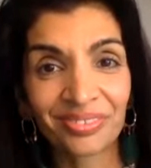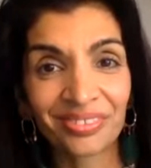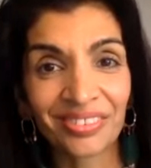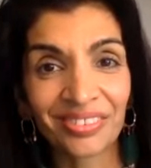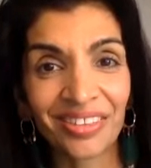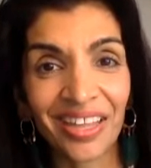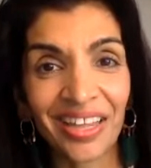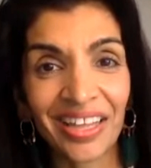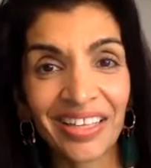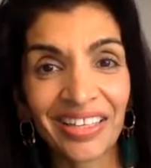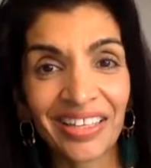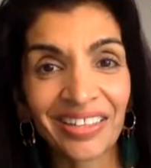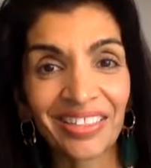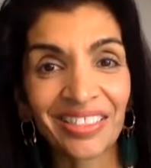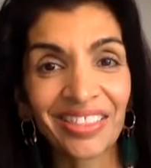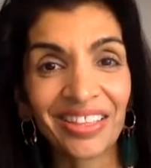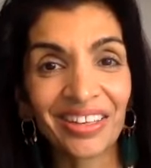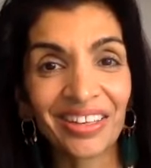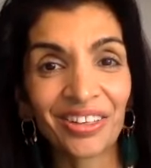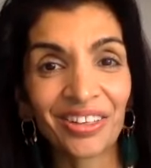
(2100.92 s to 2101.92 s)
Like
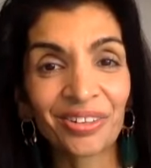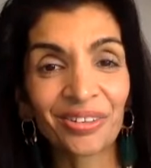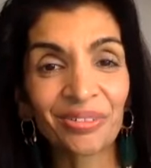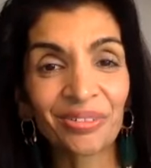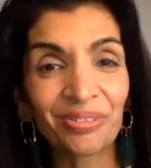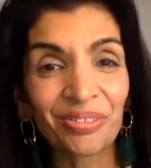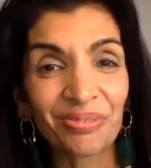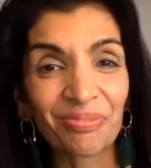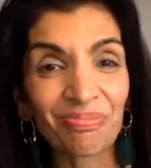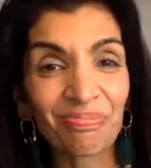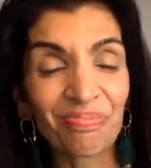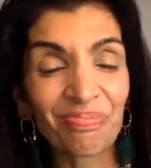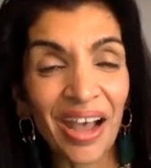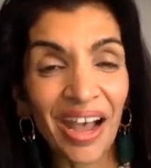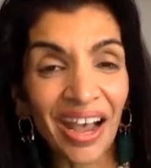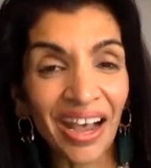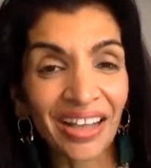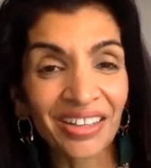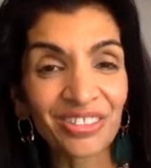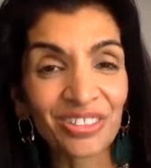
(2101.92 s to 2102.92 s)
their
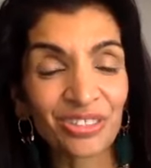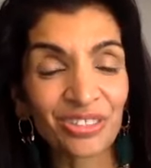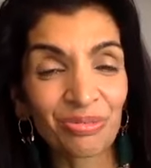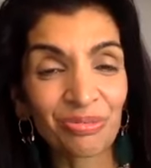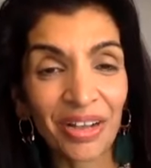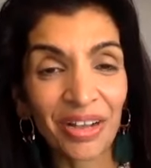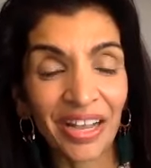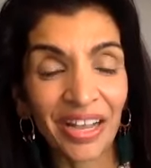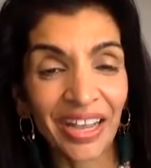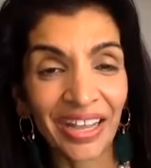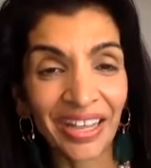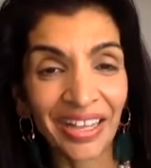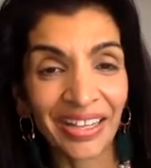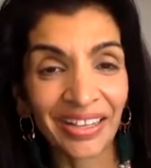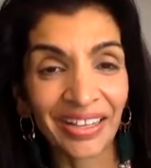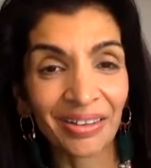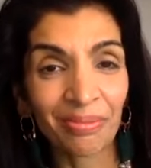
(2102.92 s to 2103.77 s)
passed away